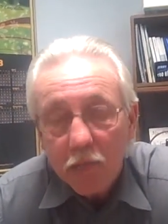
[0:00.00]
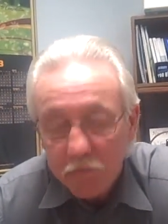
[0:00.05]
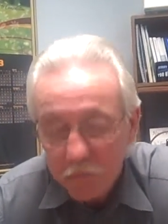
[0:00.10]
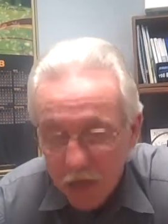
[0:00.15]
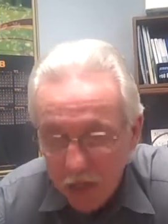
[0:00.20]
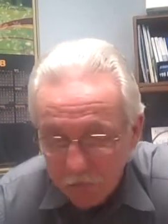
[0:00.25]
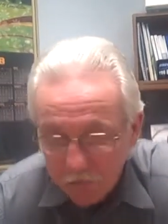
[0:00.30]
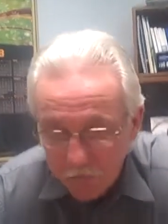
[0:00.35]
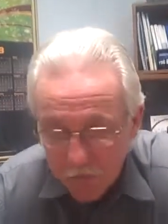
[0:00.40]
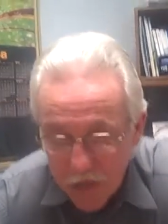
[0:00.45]

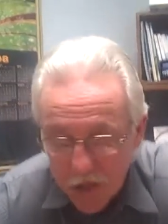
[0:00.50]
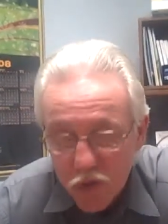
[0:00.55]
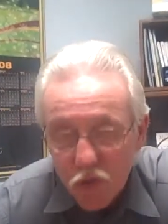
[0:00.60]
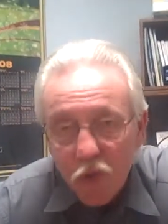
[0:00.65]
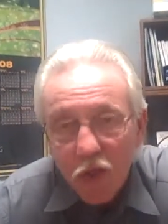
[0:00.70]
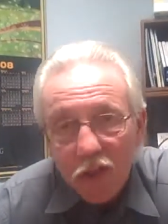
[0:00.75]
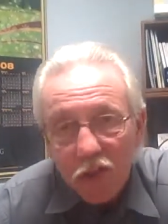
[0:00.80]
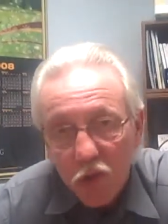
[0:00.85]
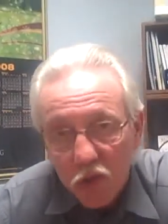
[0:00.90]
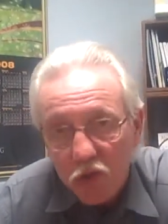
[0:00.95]
And measure
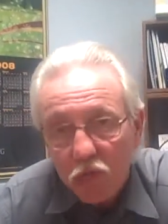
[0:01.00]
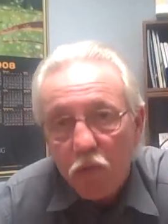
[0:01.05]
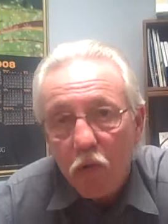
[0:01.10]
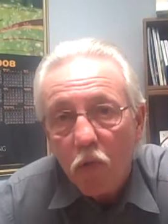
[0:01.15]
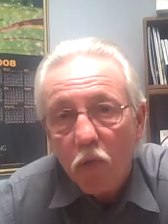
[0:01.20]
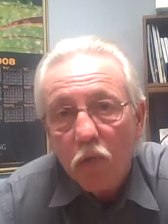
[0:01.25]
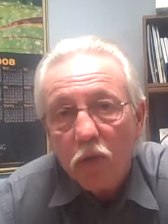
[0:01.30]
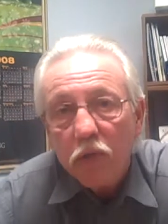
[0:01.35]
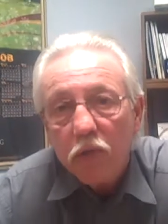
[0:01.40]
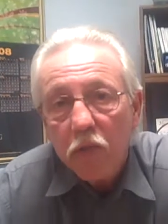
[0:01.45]
and
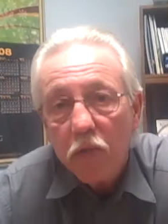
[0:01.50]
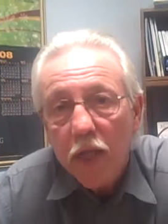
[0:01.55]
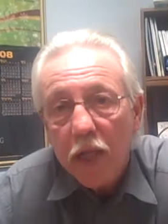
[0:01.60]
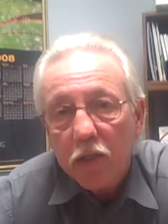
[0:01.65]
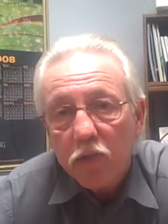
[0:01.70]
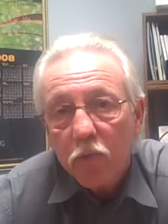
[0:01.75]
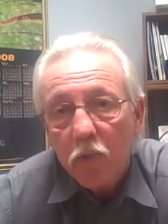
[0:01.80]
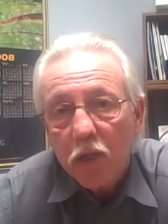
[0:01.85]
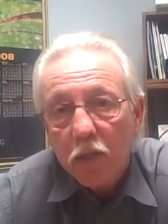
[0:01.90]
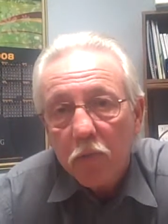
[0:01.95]
control it to that
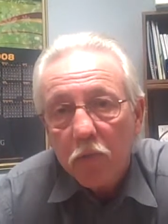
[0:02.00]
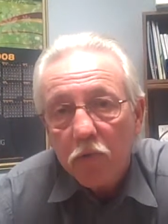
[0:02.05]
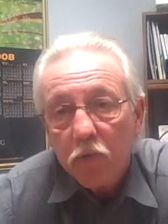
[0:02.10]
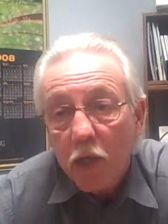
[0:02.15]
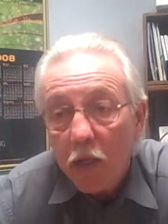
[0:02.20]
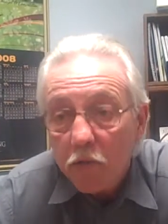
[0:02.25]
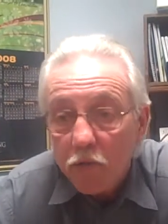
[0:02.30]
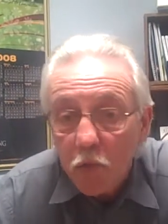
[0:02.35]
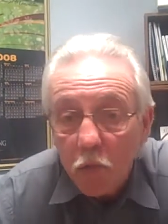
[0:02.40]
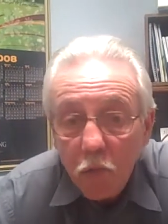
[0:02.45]

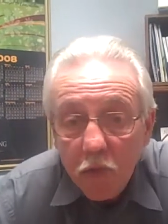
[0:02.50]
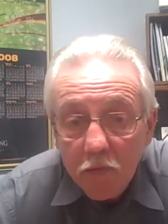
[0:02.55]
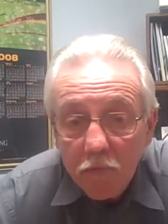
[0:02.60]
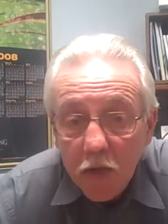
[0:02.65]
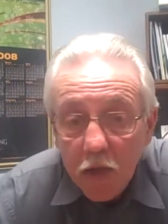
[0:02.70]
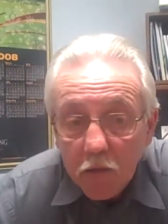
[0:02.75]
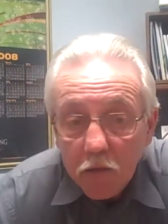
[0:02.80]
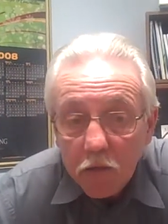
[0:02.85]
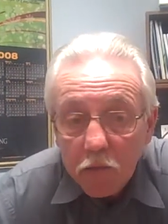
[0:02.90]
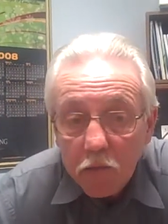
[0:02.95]
20%. So we
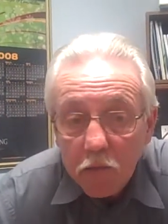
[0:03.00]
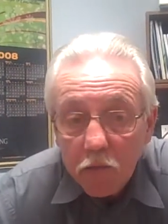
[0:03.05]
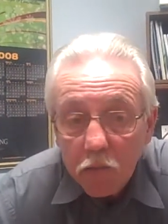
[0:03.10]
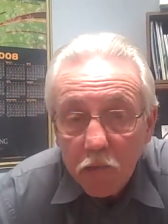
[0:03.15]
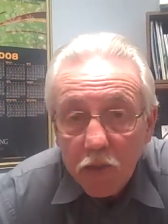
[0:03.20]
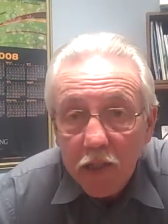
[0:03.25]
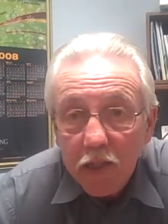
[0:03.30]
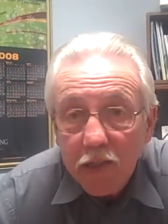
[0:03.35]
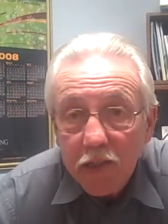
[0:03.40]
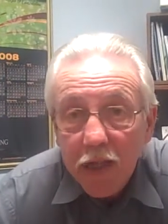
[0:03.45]
felt we
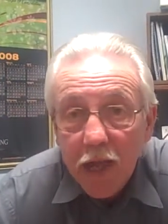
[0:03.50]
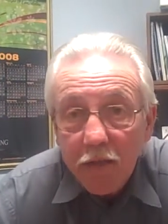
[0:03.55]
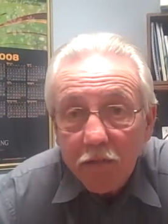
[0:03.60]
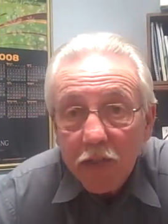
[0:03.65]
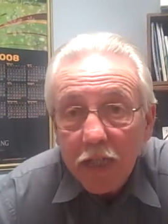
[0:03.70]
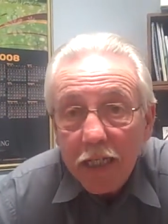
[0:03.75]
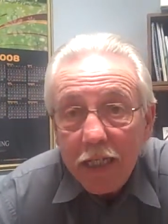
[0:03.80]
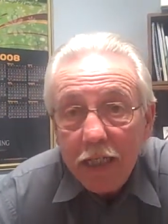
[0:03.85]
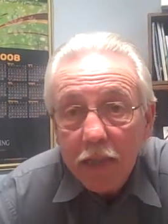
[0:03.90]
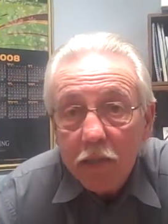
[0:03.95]
didn't have a
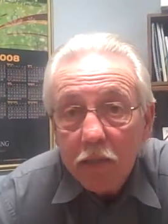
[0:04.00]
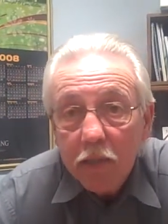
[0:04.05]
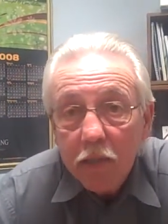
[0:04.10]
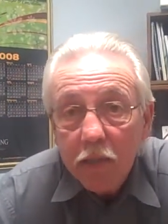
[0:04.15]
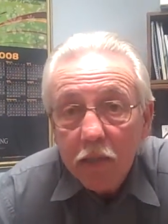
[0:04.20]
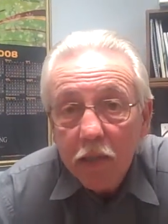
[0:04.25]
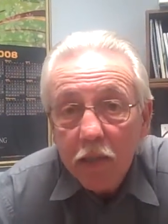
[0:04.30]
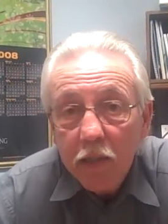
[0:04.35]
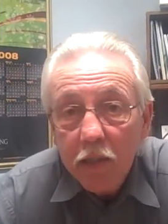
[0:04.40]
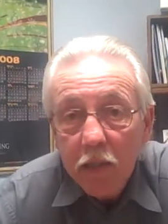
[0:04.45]
need.
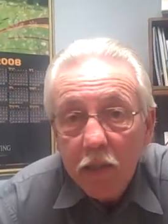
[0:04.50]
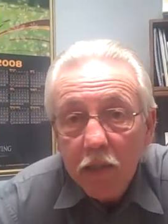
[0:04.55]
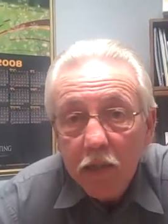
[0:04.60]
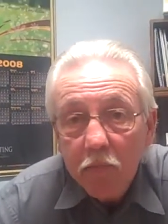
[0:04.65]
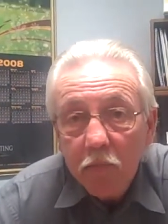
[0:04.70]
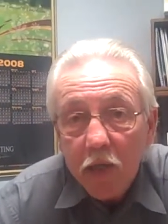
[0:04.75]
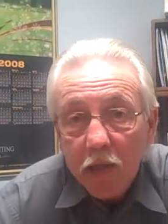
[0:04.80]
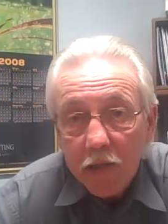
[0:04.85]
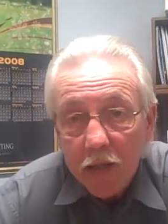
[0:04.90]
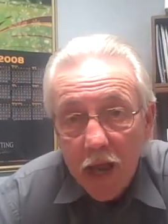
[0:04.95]

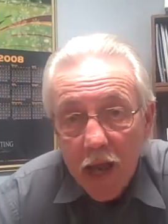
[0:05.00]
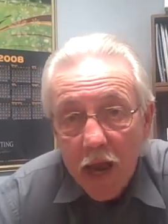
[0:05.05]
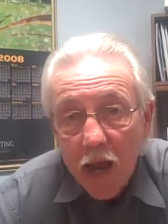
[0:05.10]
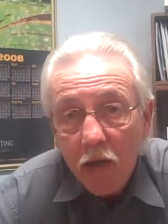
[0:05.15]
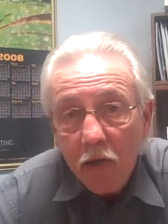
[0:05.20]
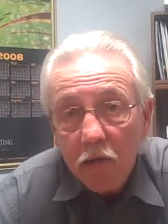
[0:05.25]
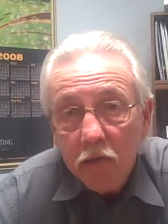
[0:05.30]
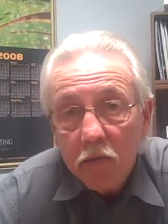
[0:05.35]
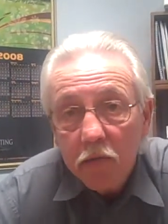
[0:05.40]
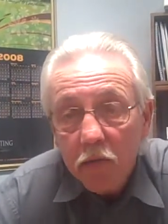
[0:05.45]
But
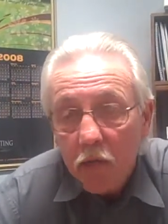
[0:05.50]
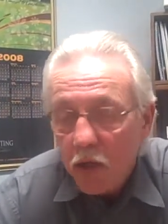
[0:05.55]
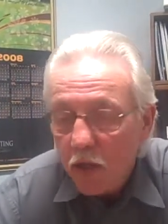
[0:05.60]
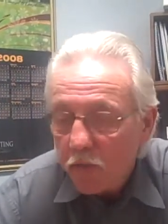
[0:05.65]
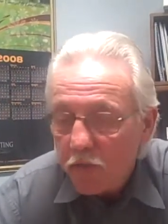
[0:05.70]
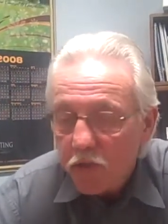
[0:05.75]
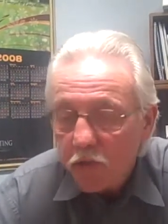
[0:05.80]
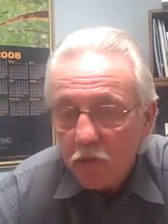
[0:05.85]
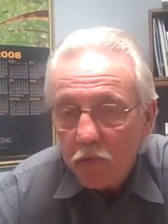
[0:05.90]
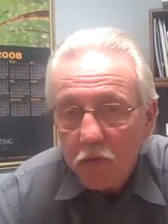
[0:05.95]
now,
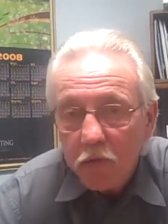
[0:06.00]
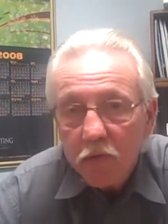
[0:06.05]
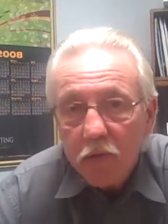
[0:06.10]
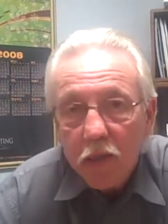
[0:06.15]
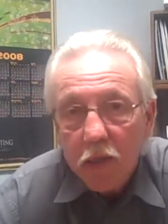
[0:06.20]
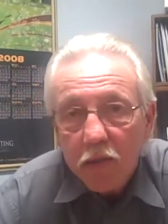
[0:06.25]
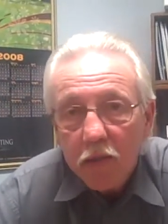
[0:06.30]
absolutely.